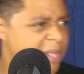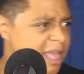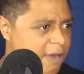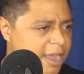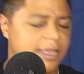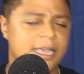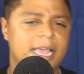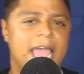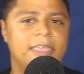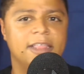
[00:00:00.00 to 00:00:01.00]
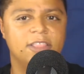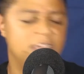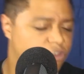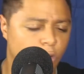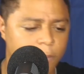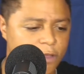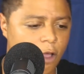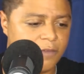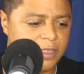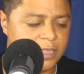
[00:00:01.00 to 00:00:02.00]
blah, right? And then he storms
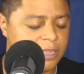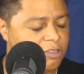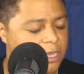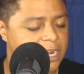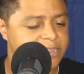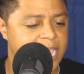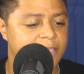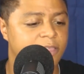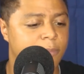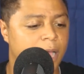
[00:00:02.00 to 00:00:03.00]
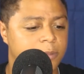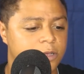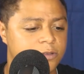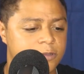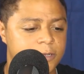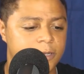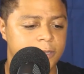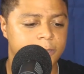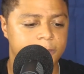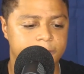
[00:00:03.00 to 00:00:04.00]
off, and then he's looking at his dad, and the mom goes,
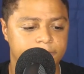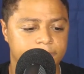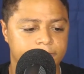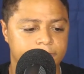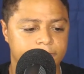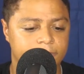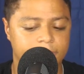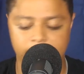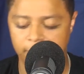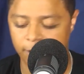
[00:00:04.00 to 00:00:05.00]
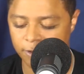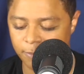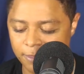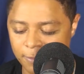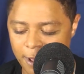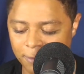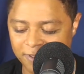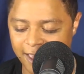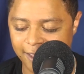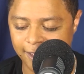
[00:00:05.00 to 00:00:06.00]
the mom
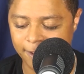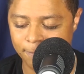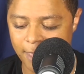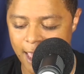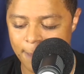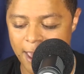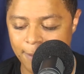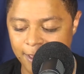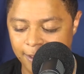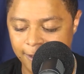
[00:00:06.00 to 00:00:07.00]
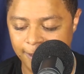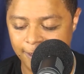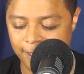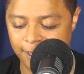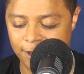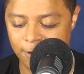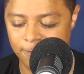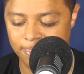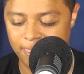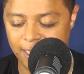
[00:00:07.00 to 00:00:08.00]
was like, hey baby.
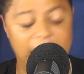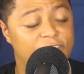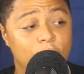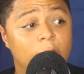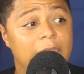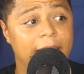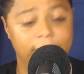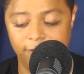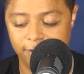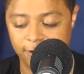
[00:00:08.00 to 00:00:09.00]
It's your life.